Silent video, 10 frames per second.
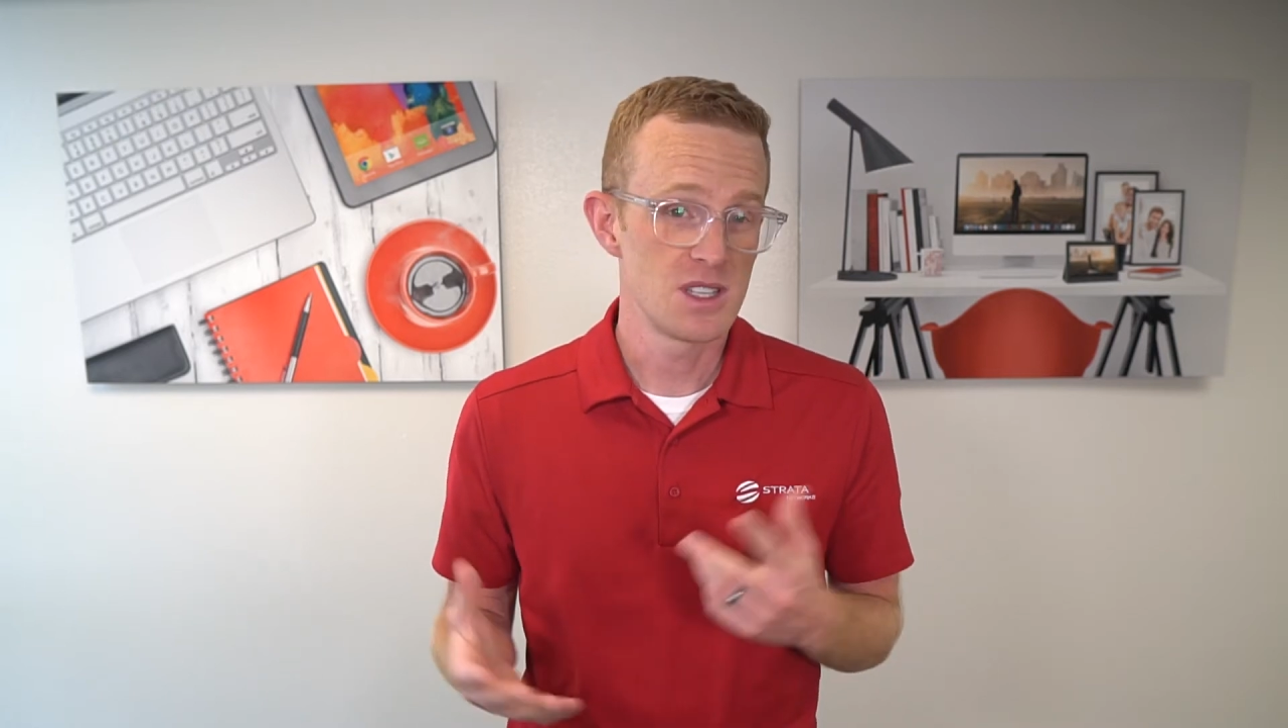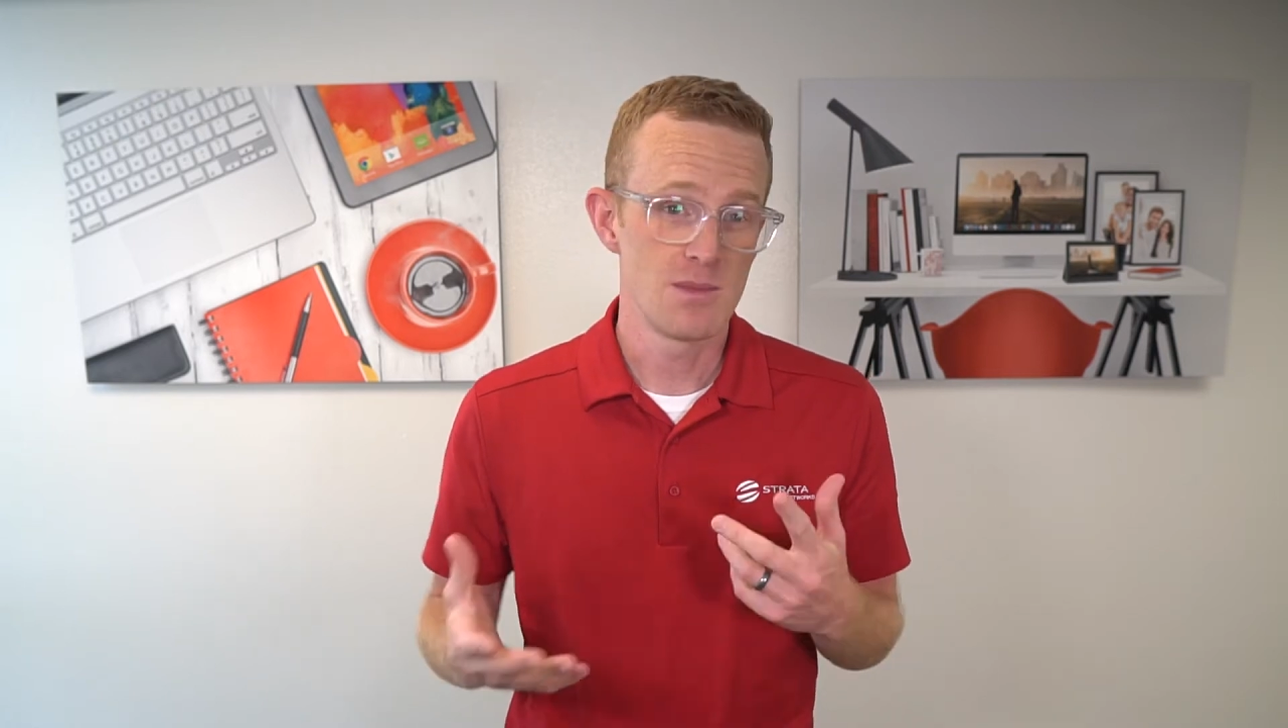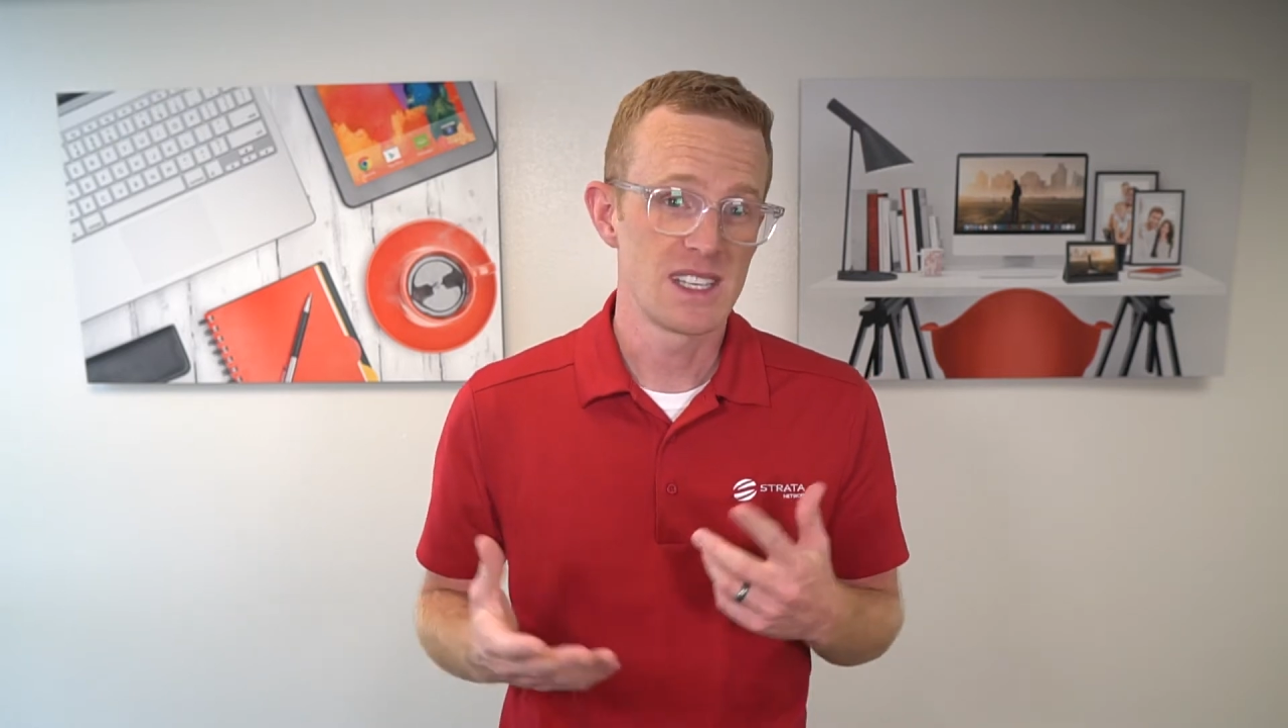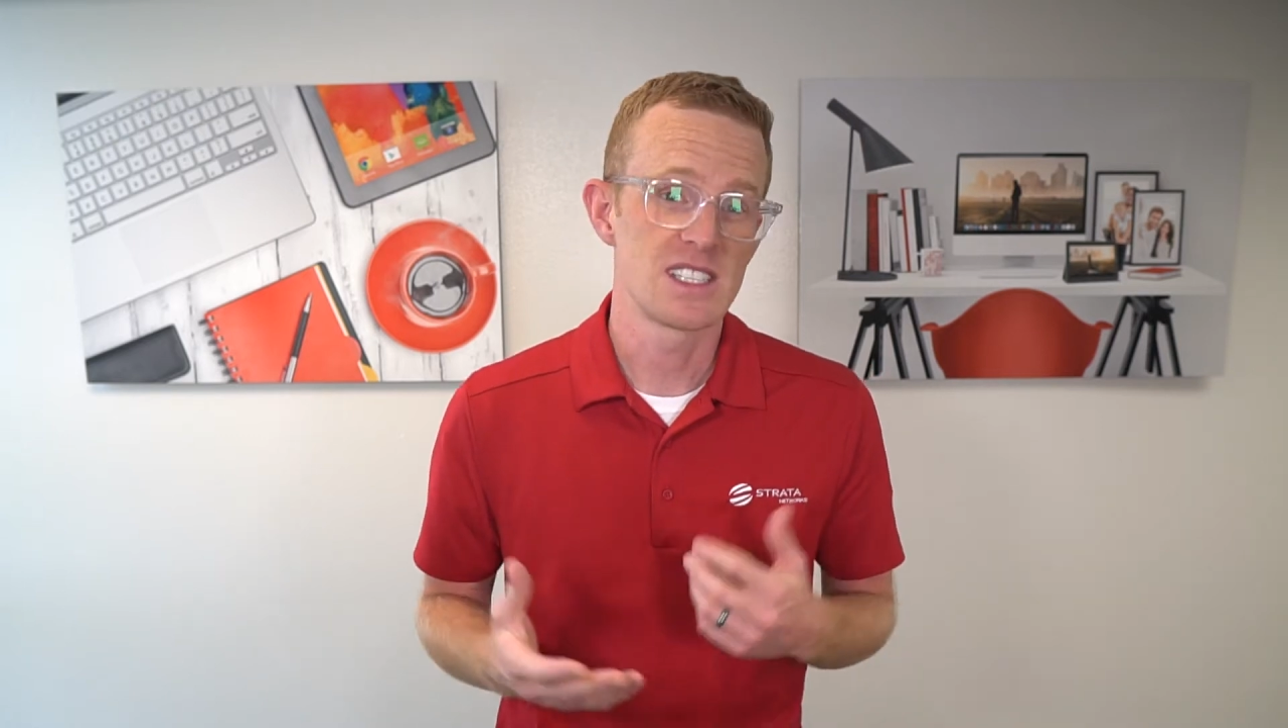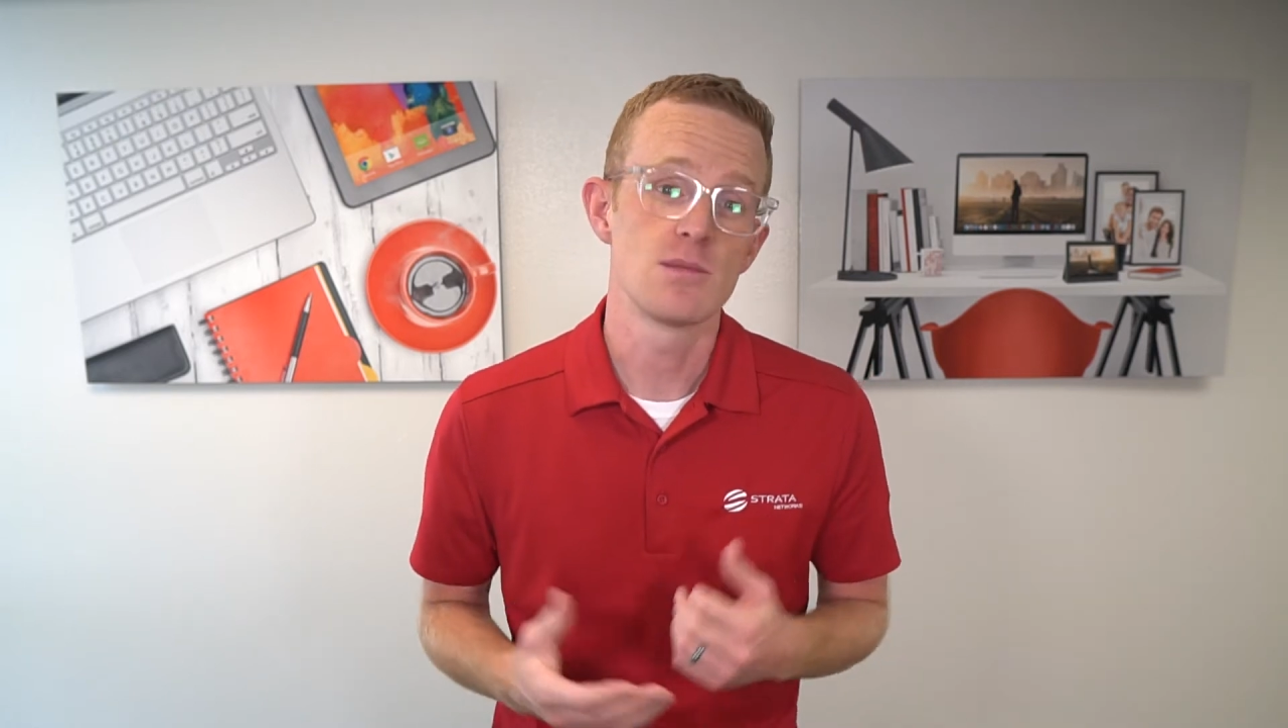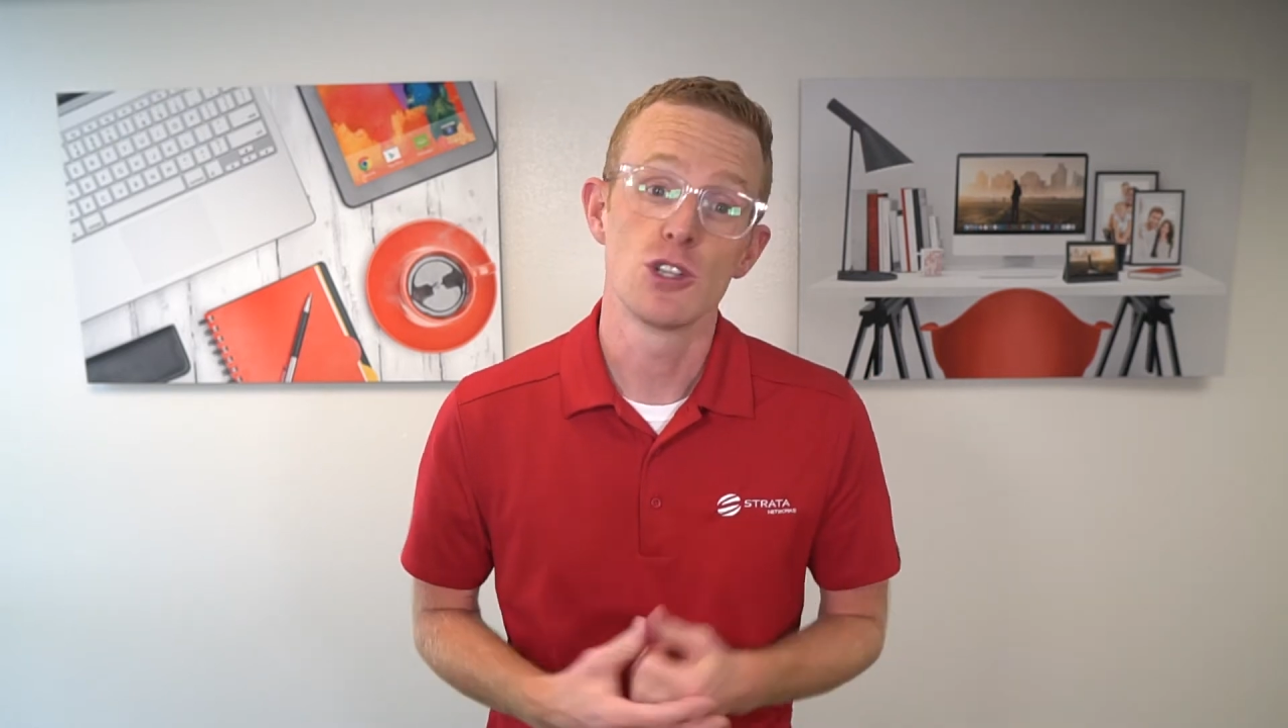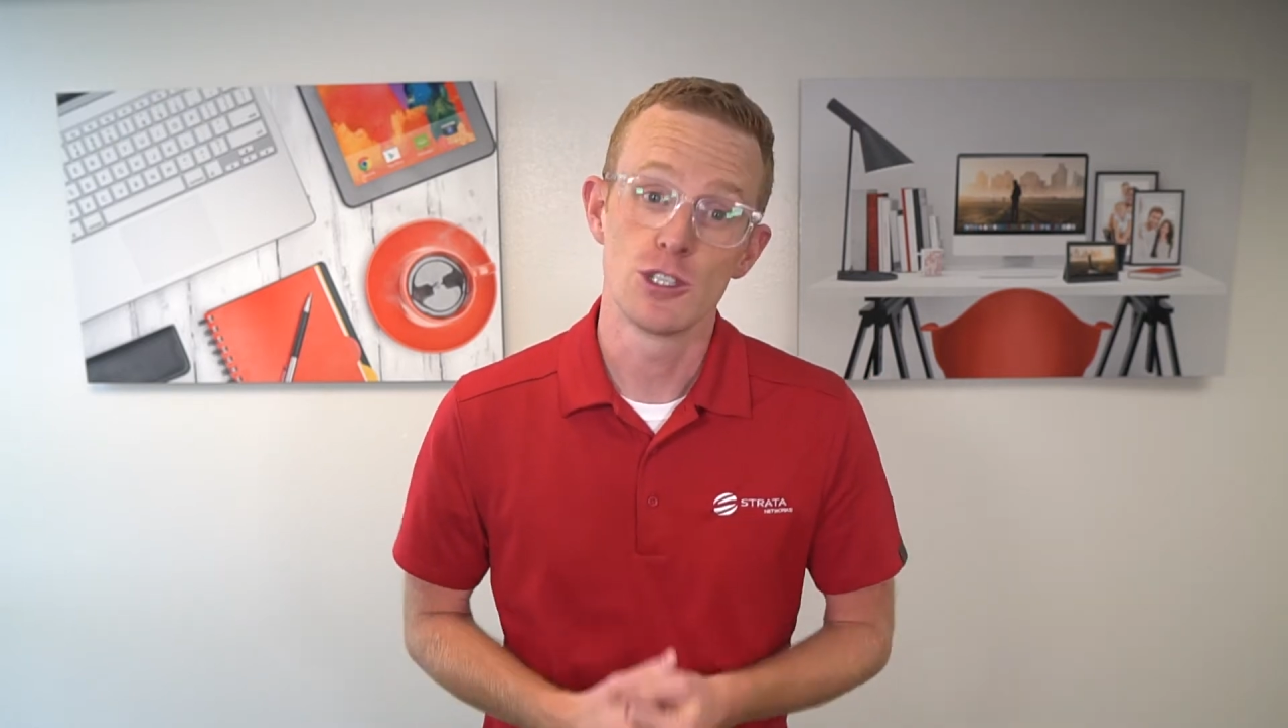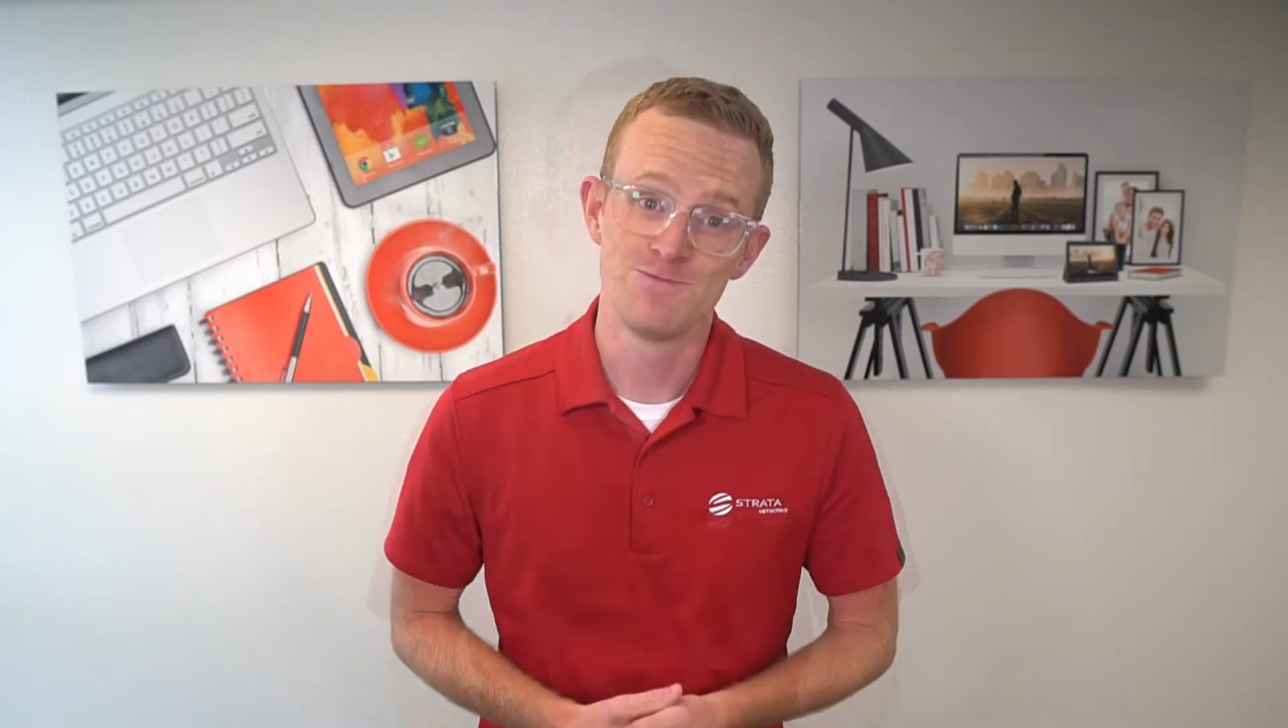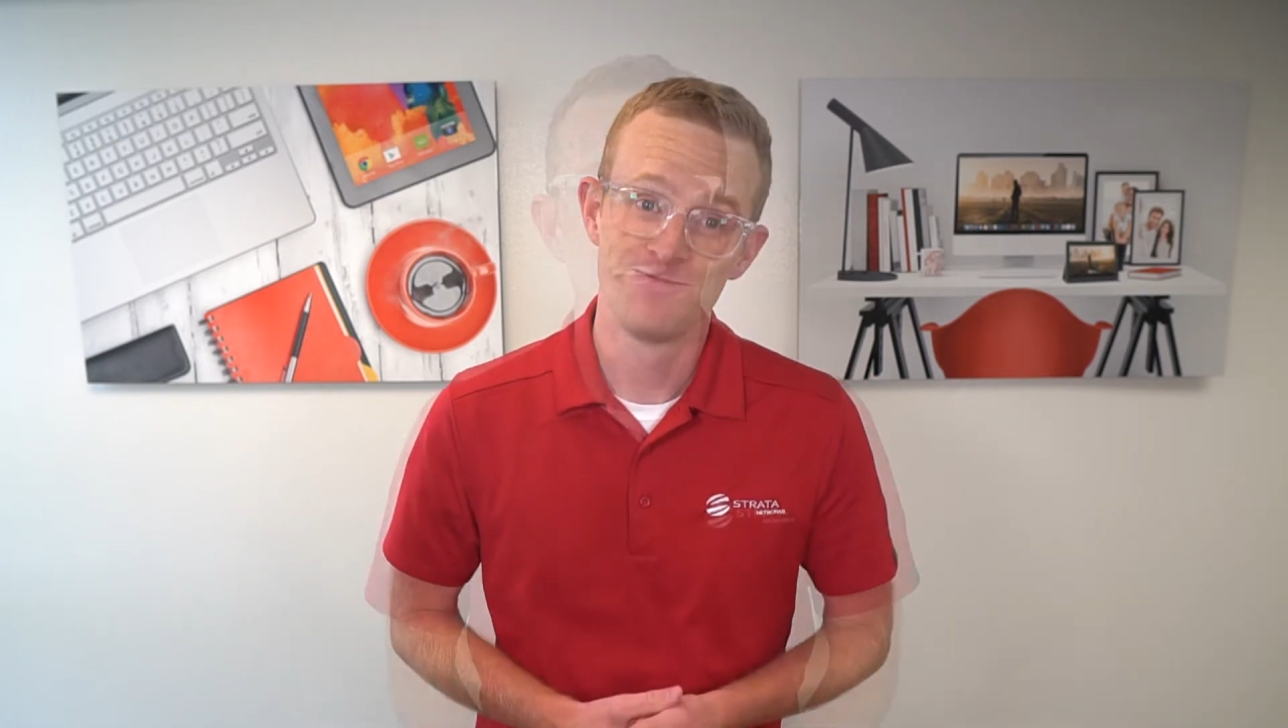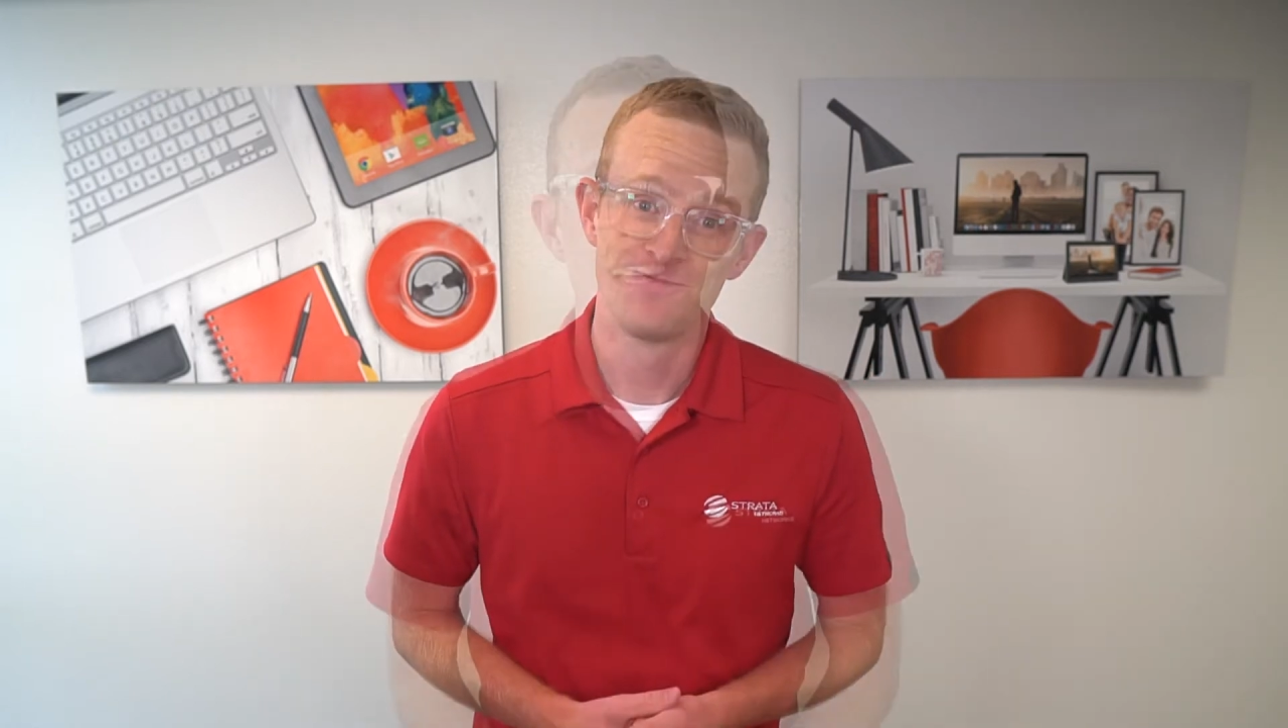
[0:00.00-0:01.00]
something similar.